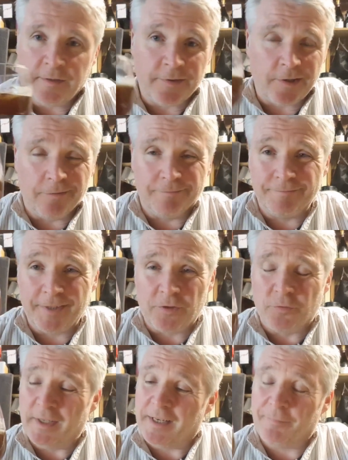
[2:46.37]
So,
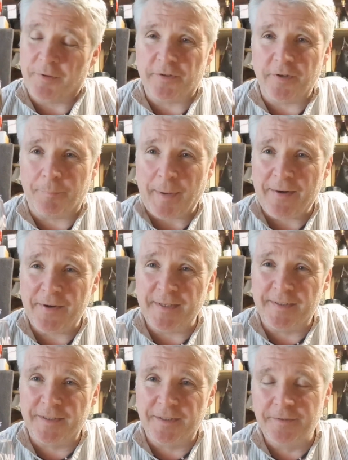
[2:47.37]
that's really a bit sort of
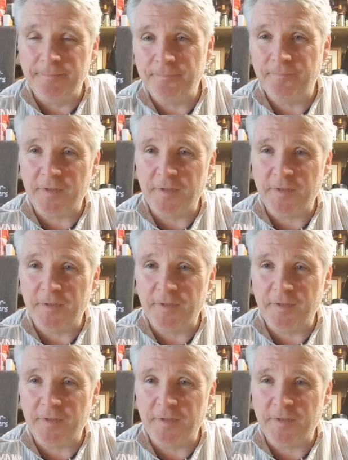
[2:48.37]
berries.